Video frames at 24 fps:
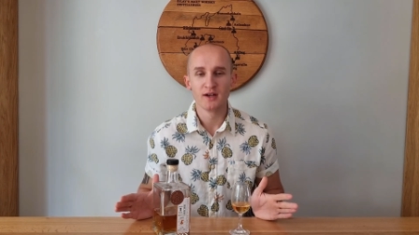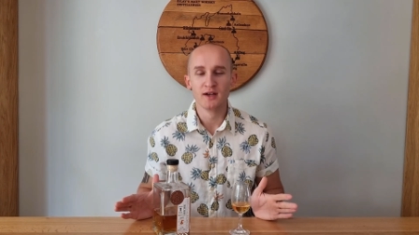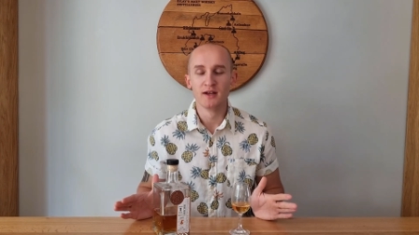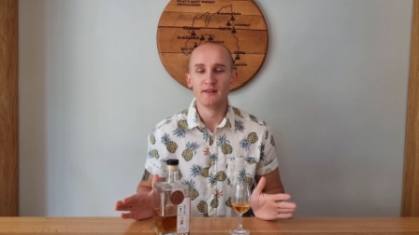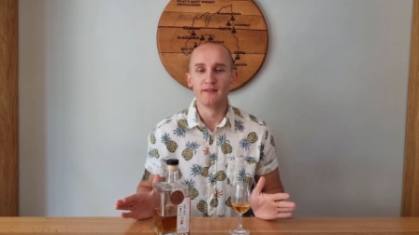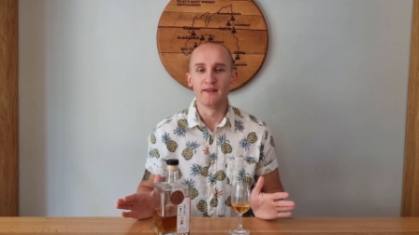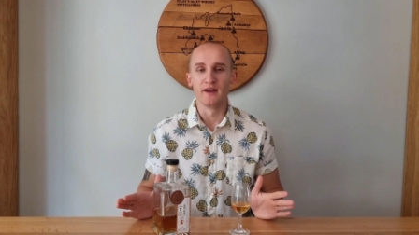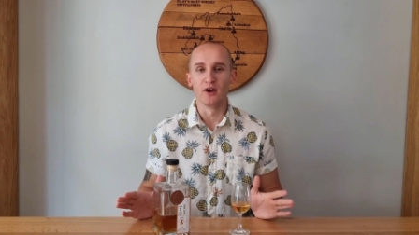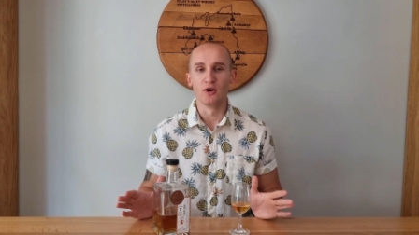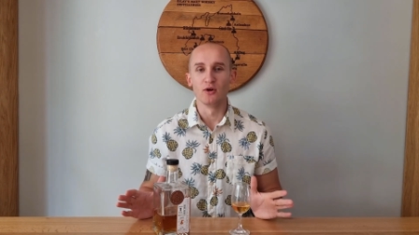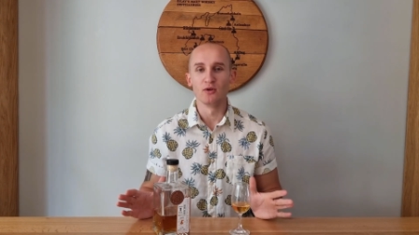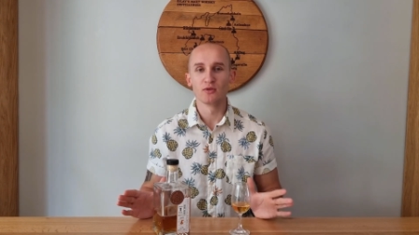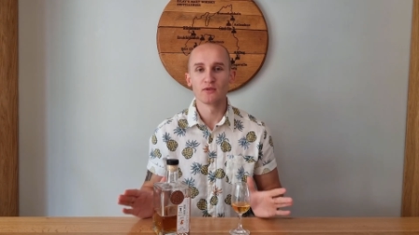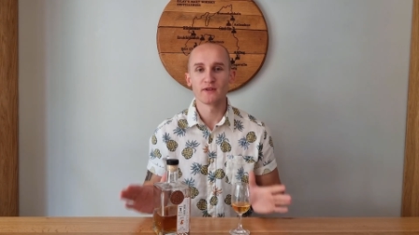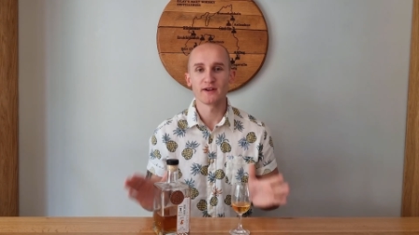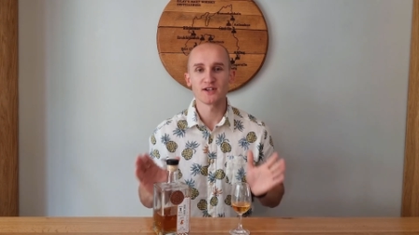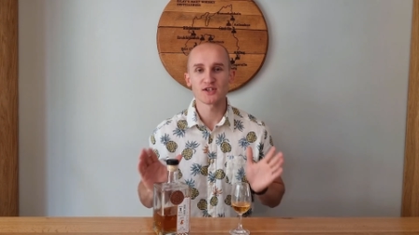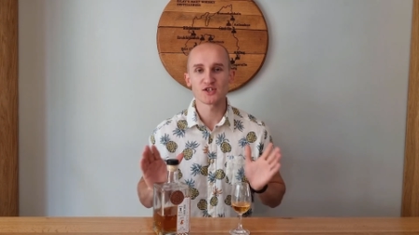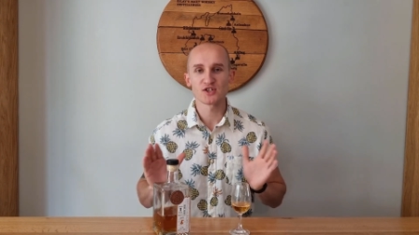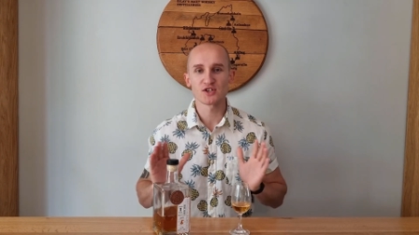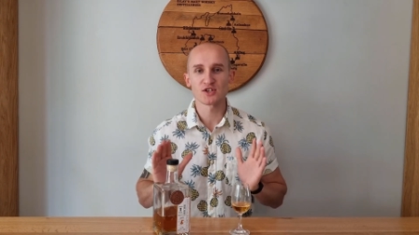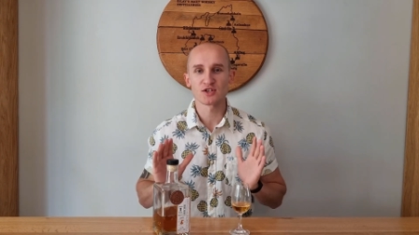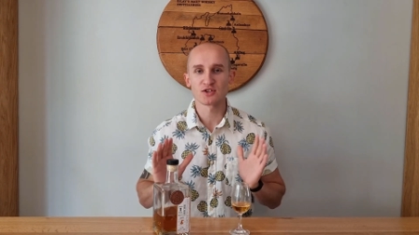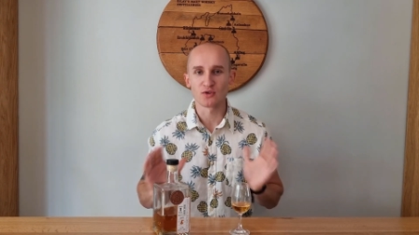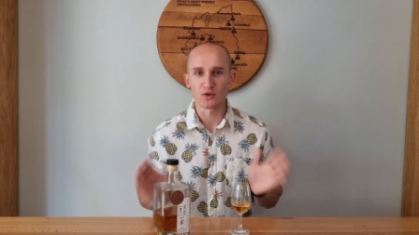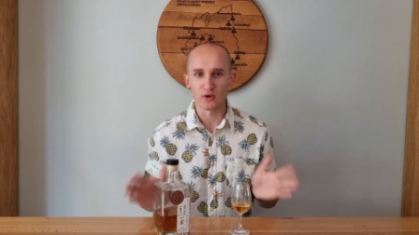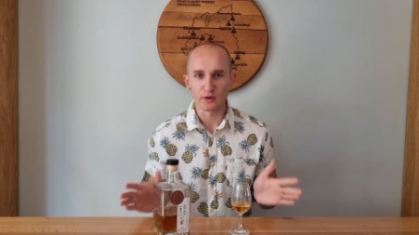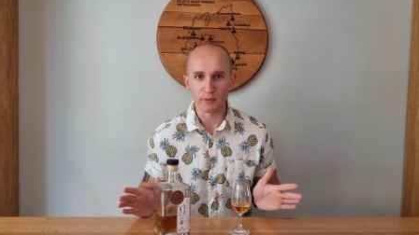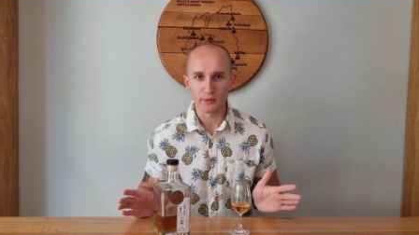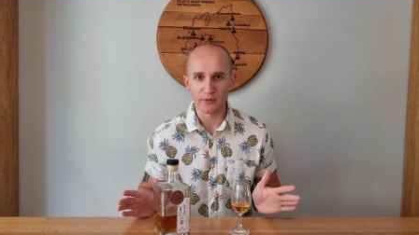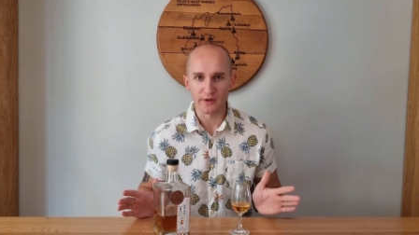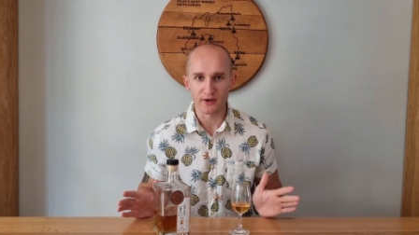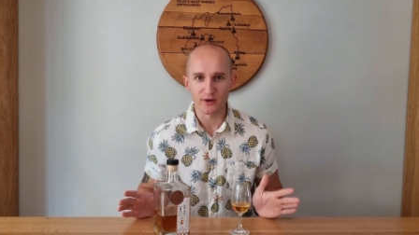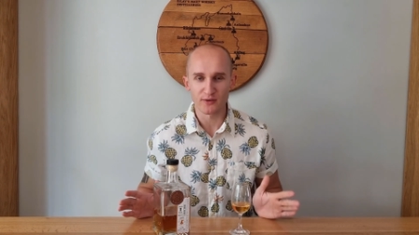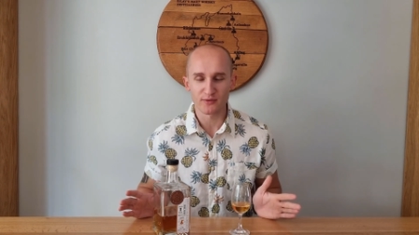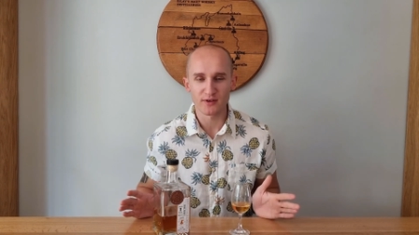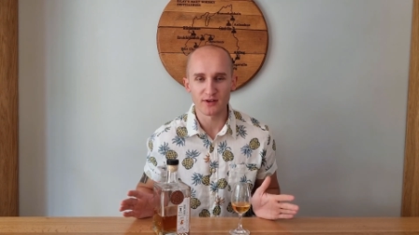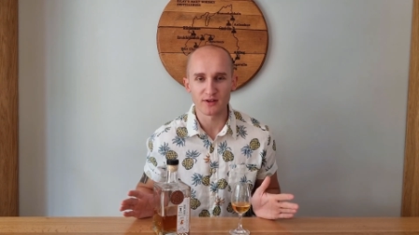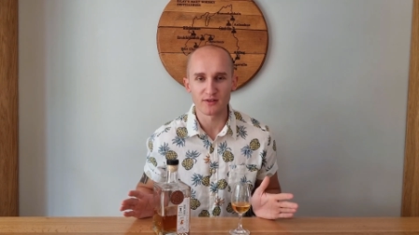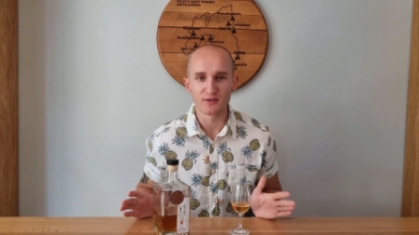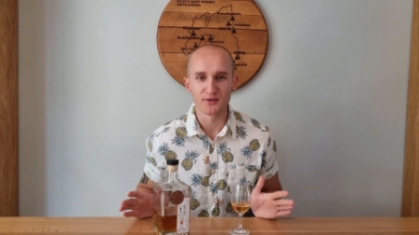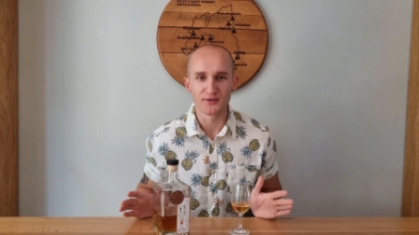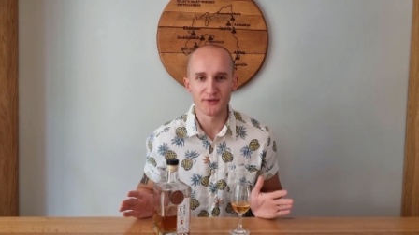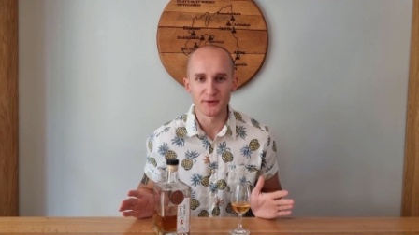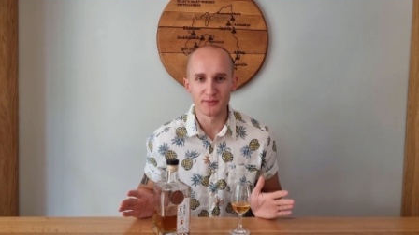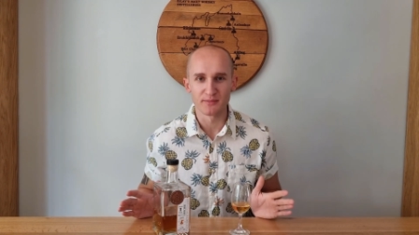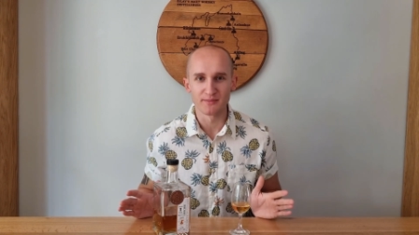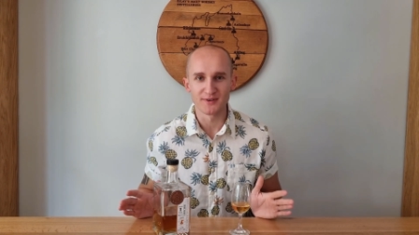Now, let's just talk about the elephant in the
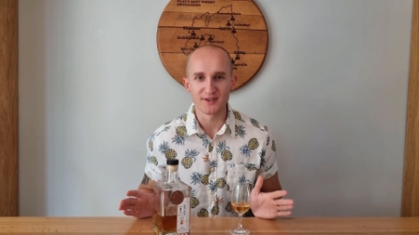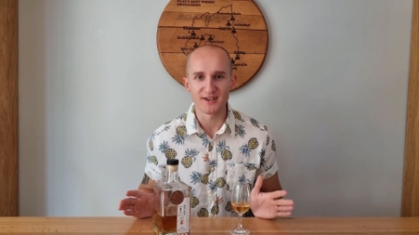room.